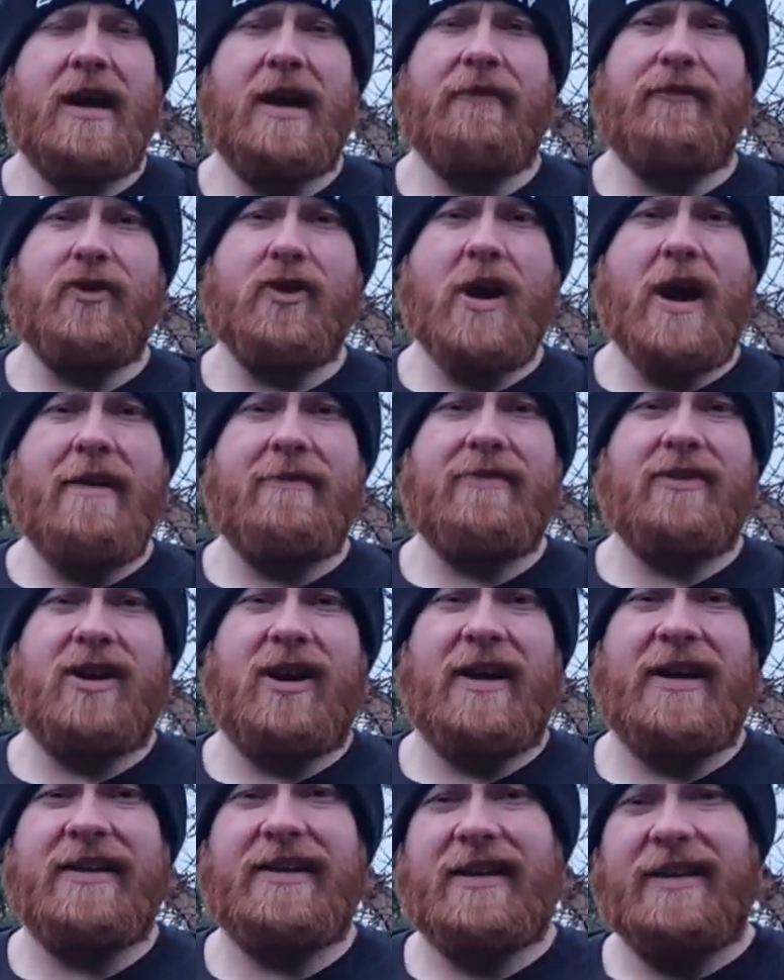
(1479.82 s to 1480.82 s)
if you haven't
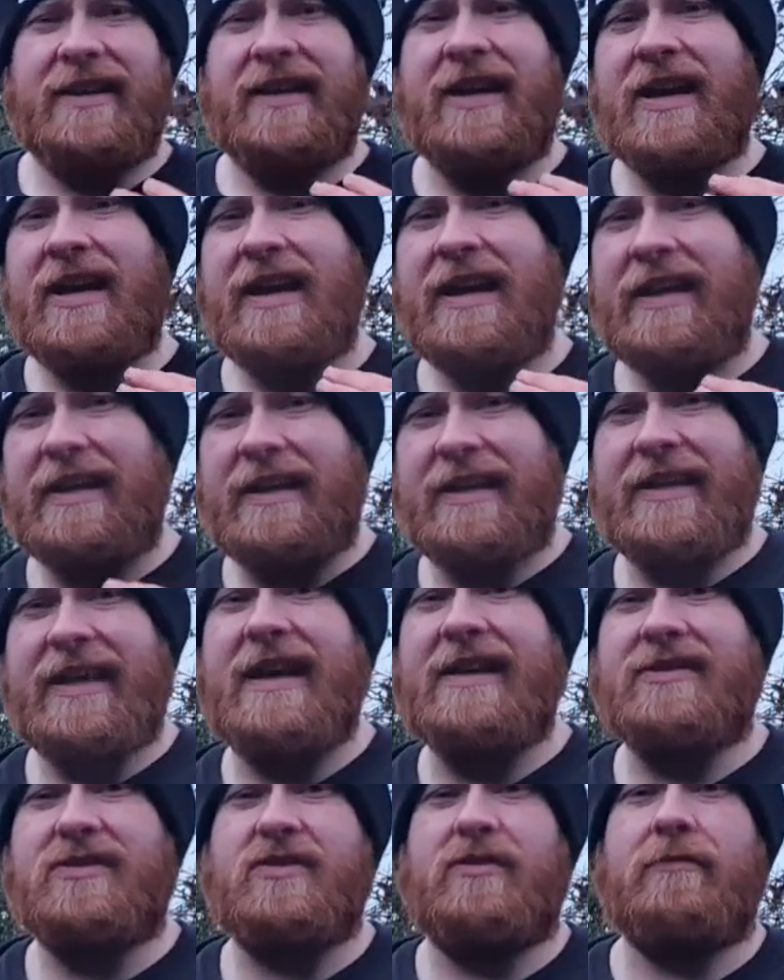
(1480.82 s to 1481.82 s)
got any,
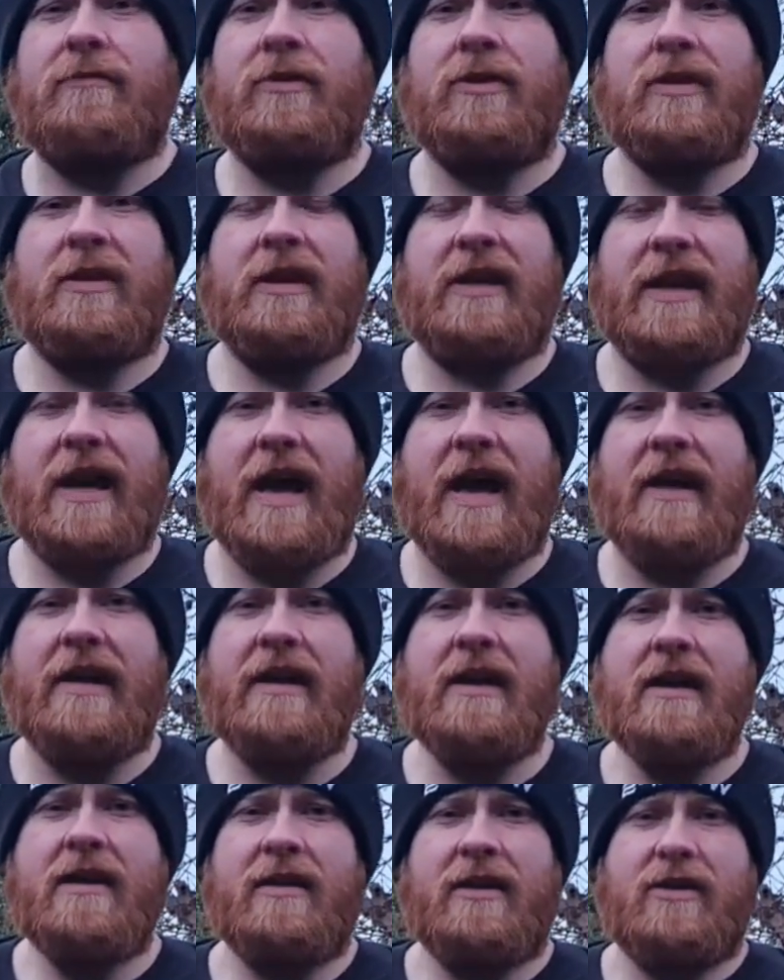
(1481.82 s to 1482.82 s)
get some, okay?
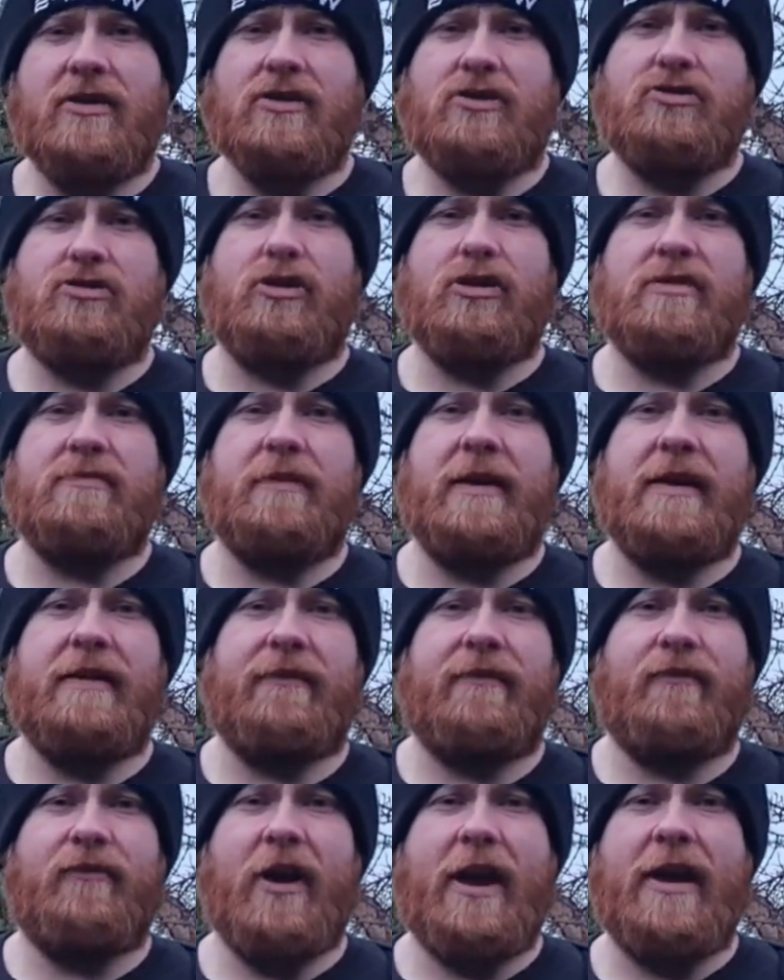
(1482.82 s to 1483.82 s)
Because trust me,
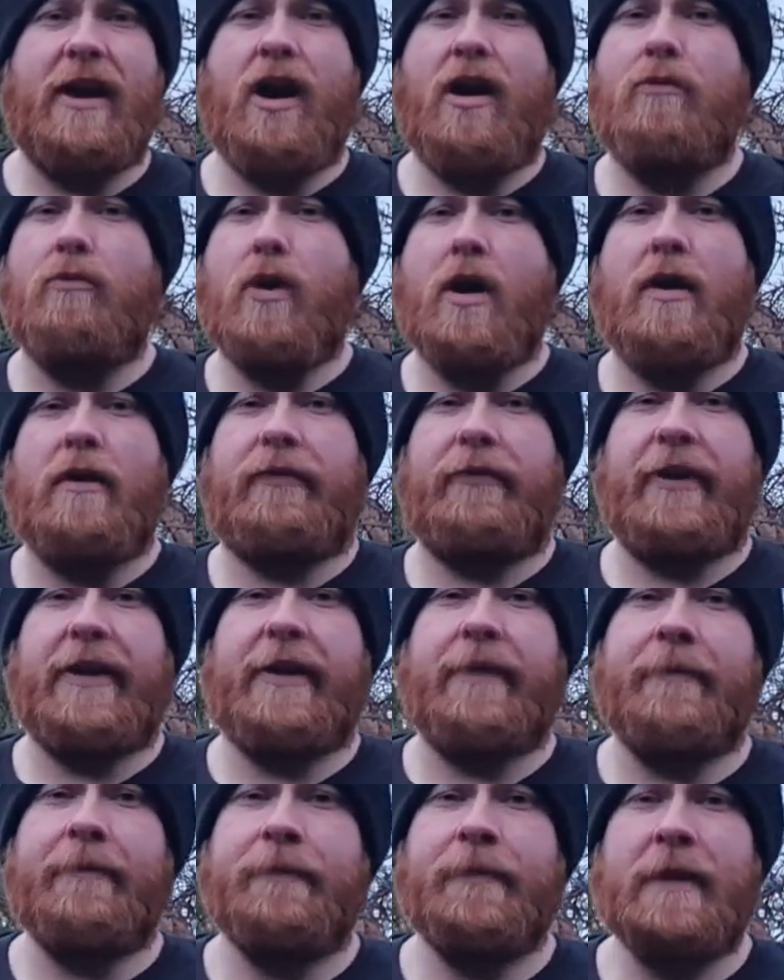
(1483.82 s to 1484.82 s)
they are worth it,
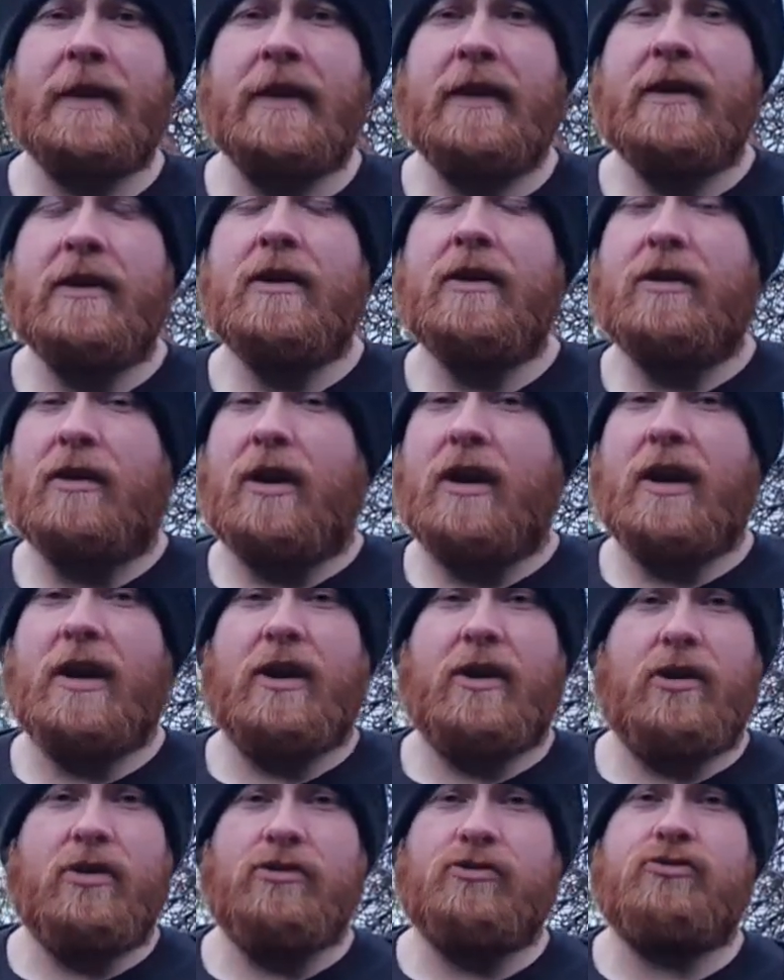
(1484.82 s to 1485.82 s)
right?
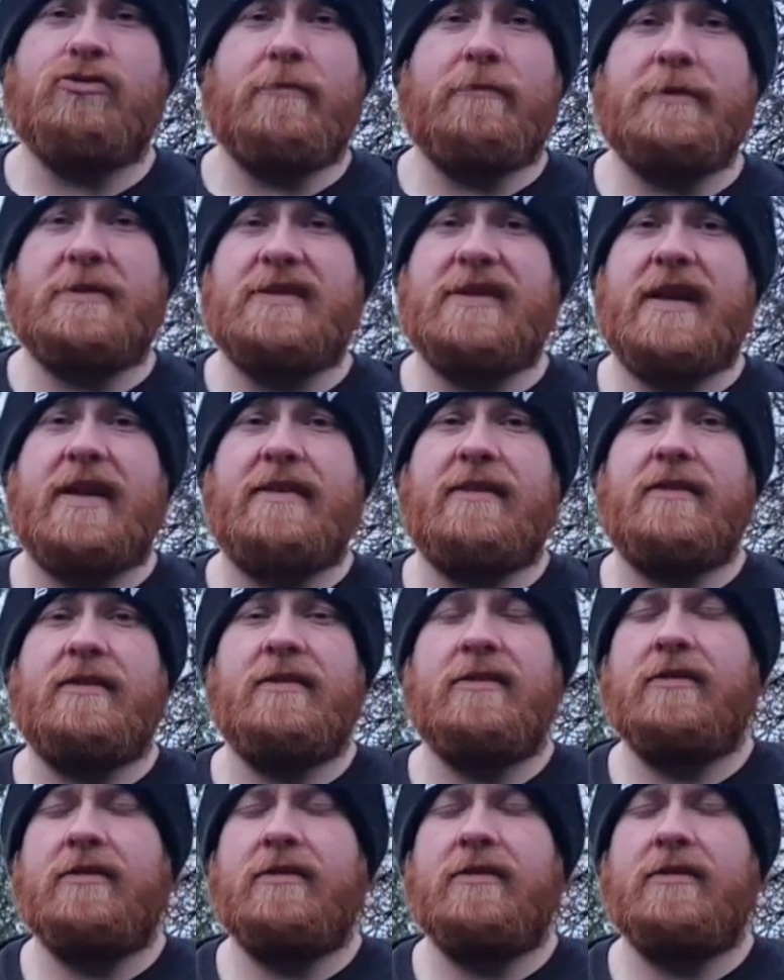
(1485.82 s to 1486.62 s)
100%.